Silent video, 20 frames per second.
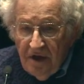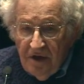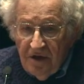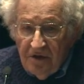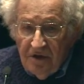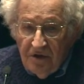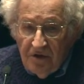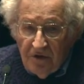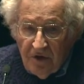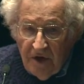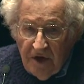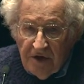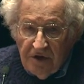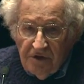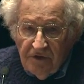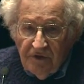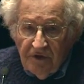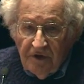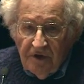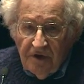to
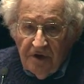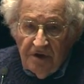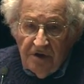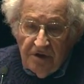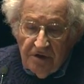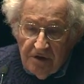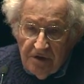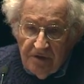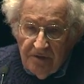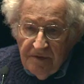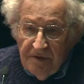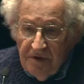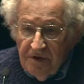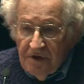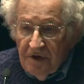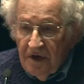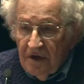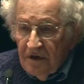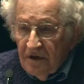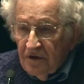transfer these
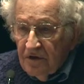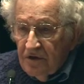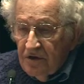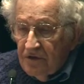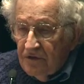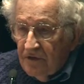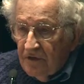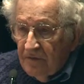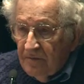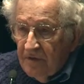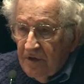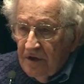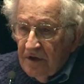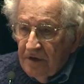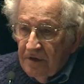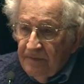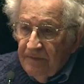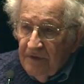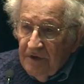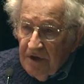settlers from
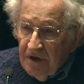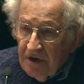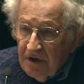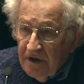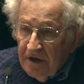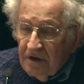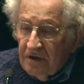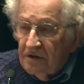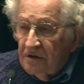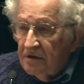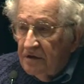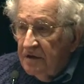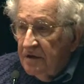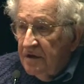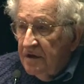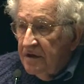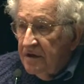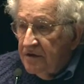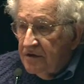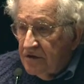their illegal
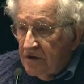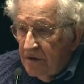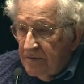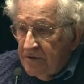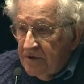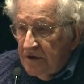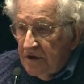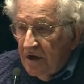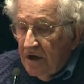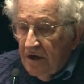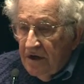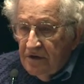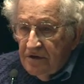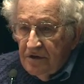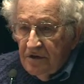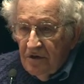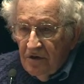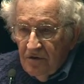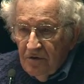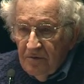
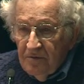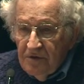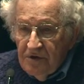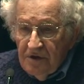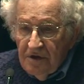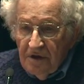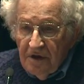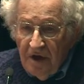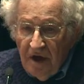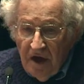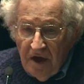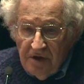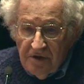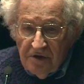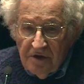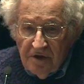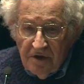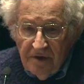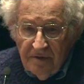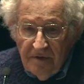subsidized homes in
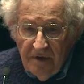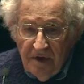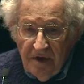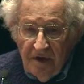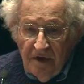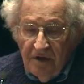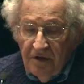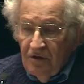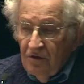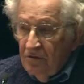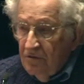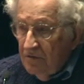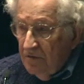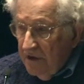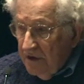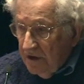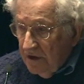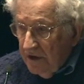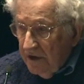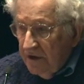Gaza to
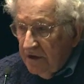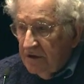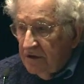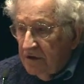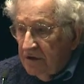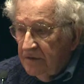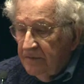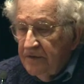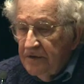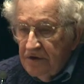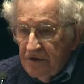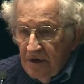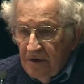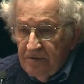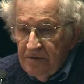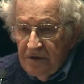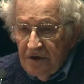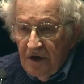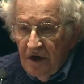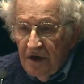illegal
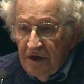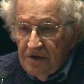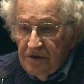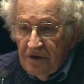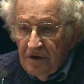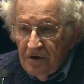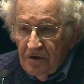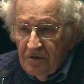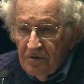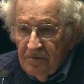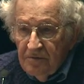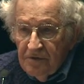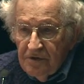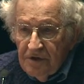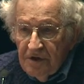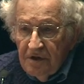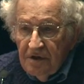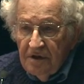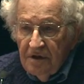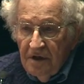subsidized
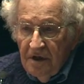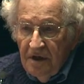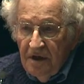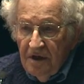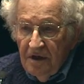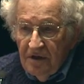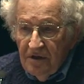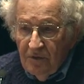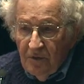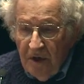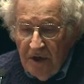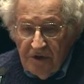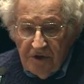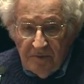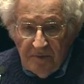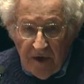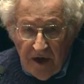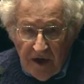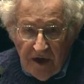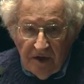homes in the
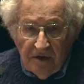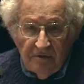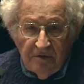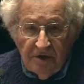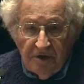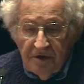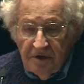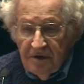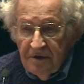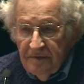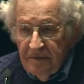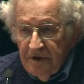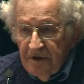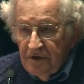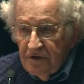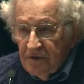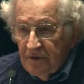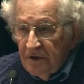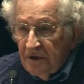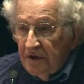West Bank, which
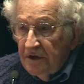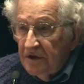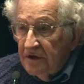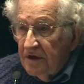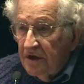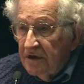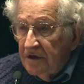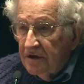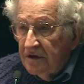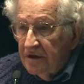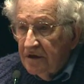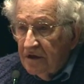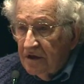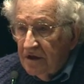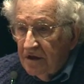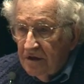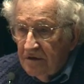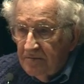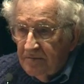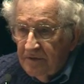Israel intended to
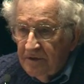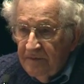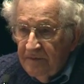keep.